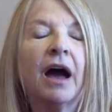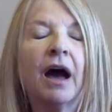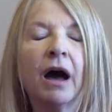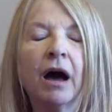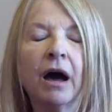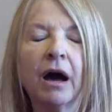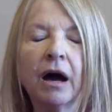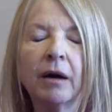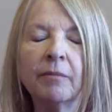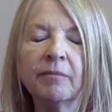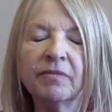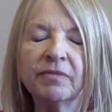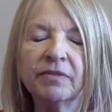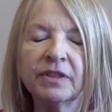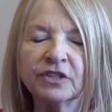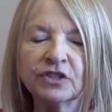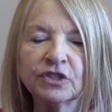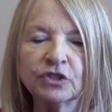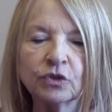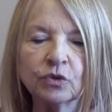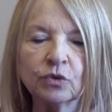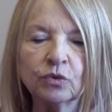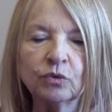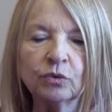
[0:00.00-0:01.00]
The
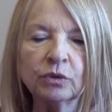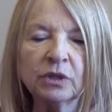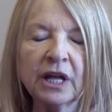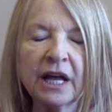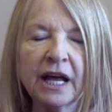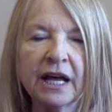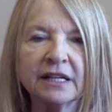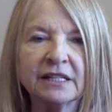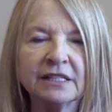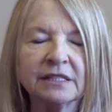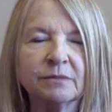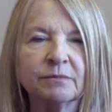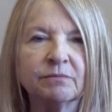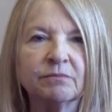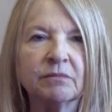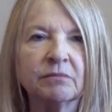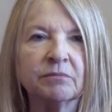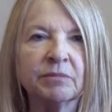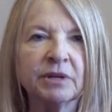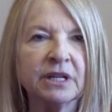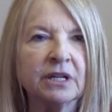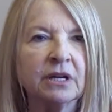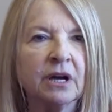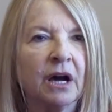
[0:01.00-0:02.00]
school has
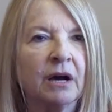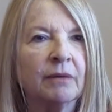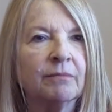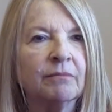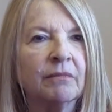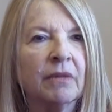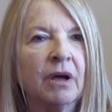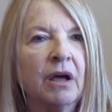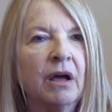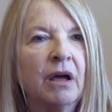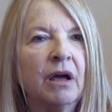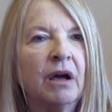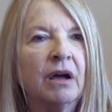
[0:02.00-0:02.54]
become